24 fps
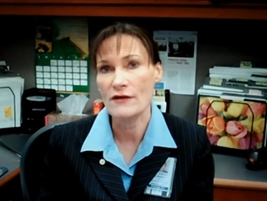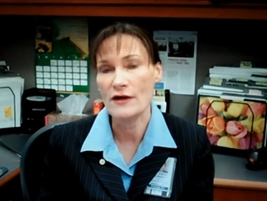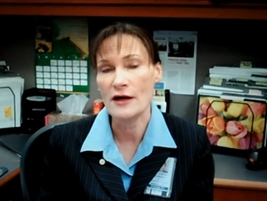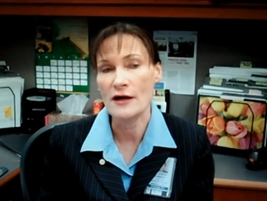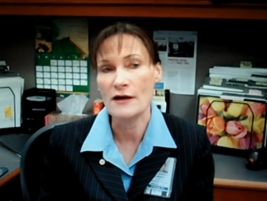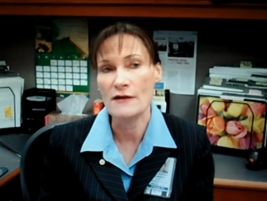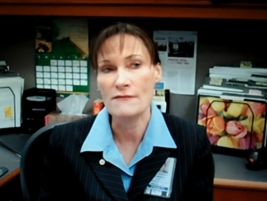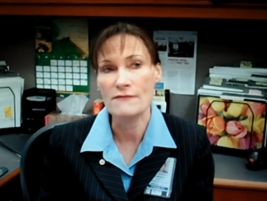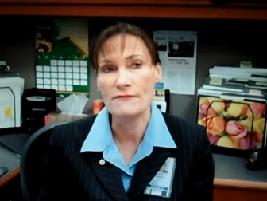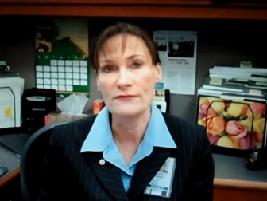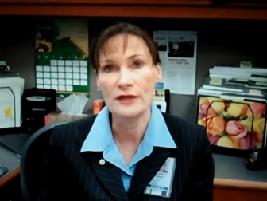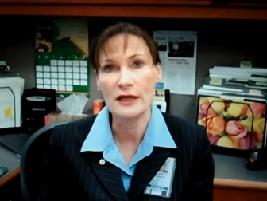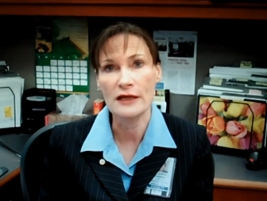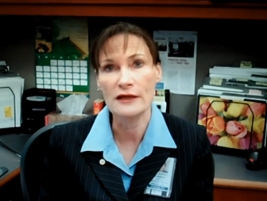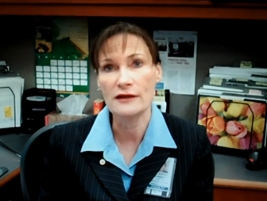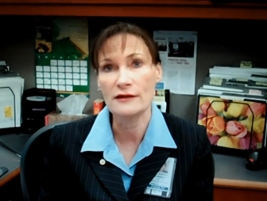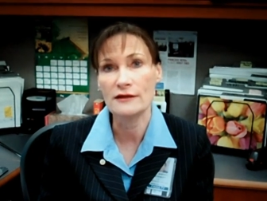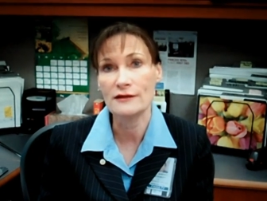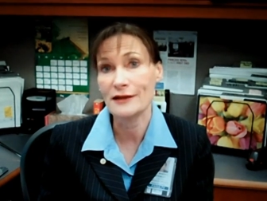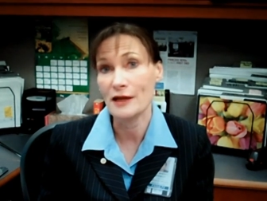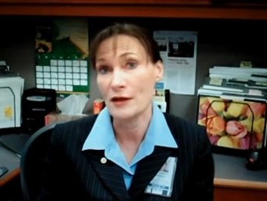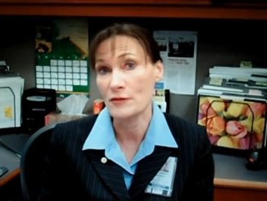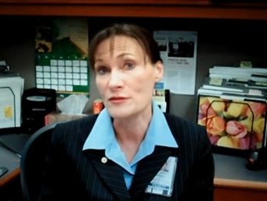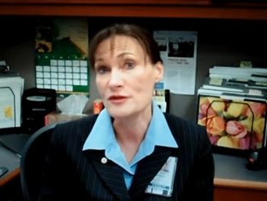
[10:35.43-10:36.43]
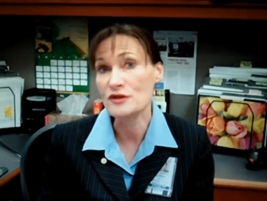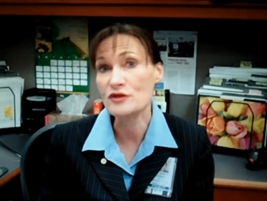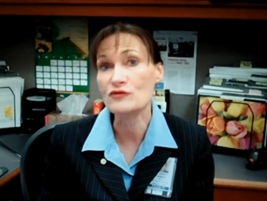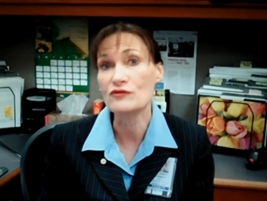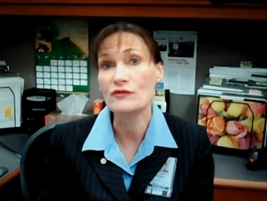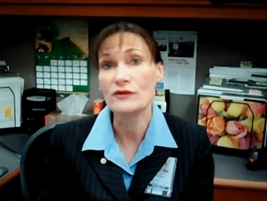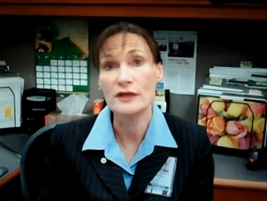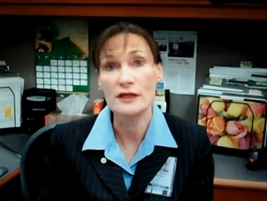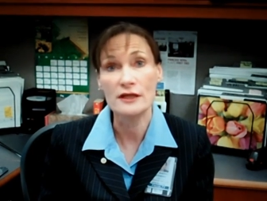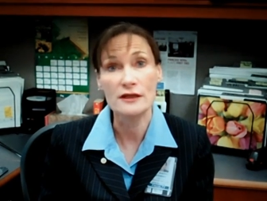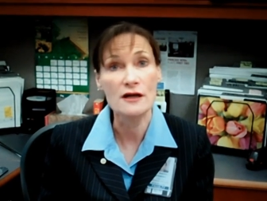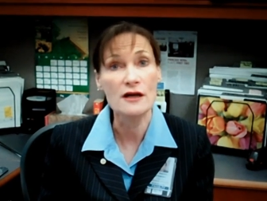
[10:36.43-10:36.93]
Uh, take
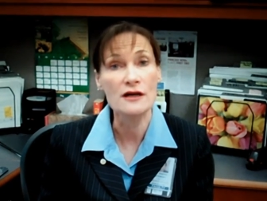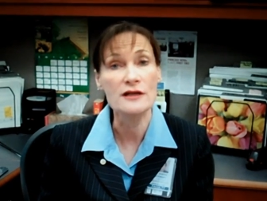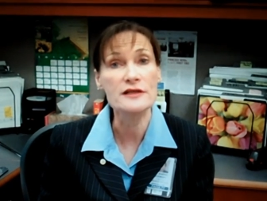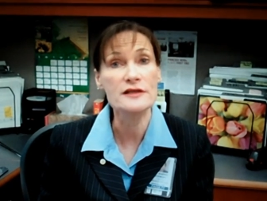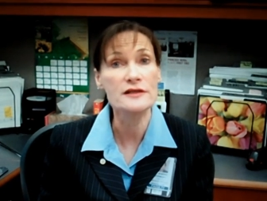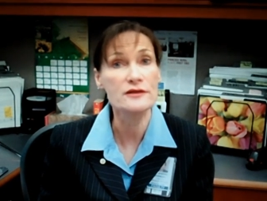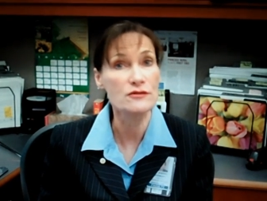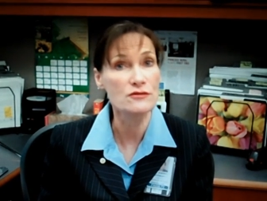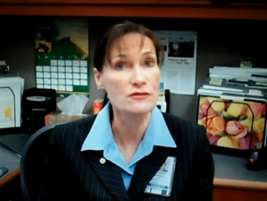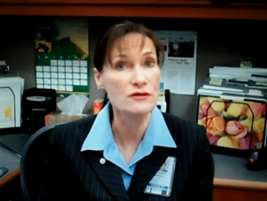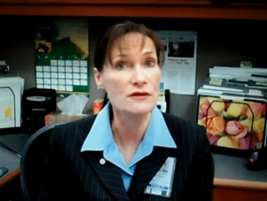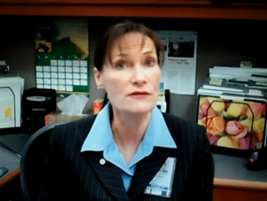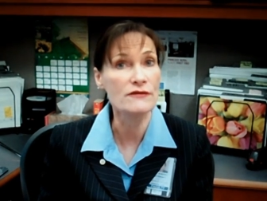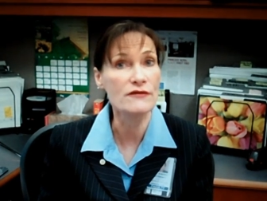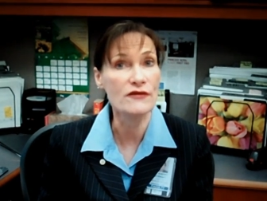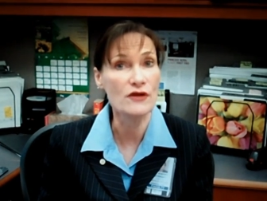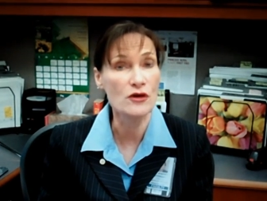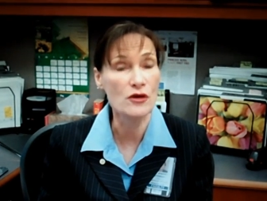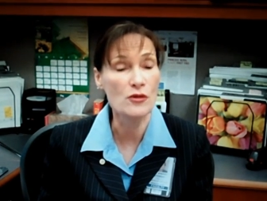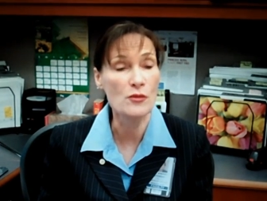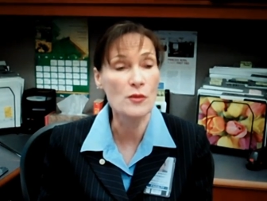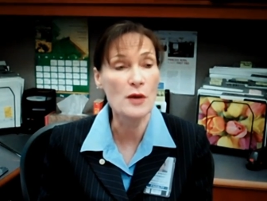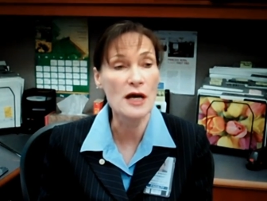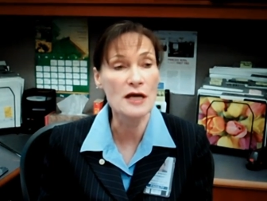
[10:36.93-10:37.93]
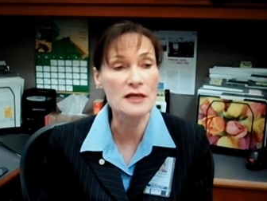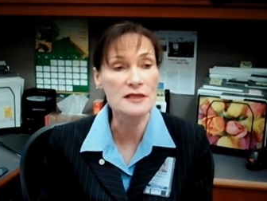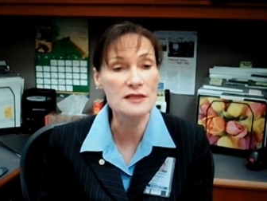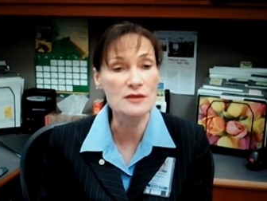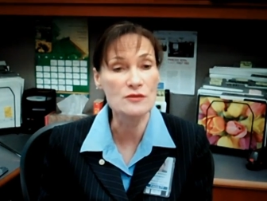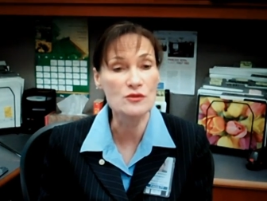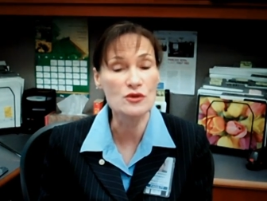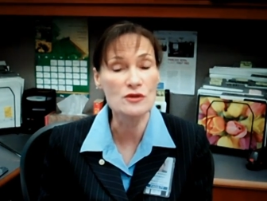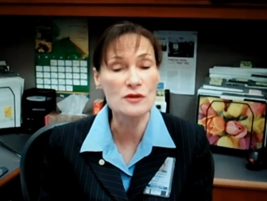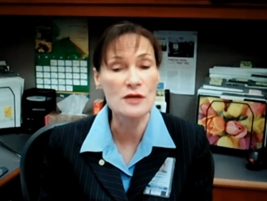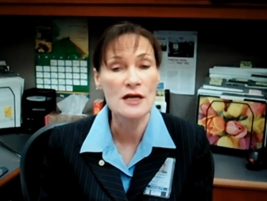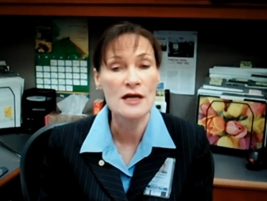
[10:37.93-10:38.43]
chemistry in high school if all
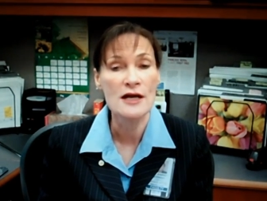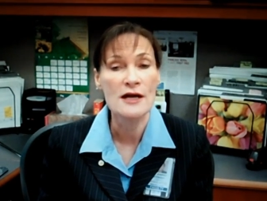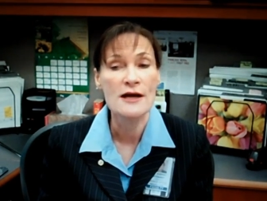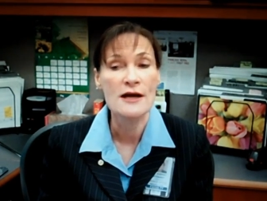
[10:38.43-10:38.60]
possible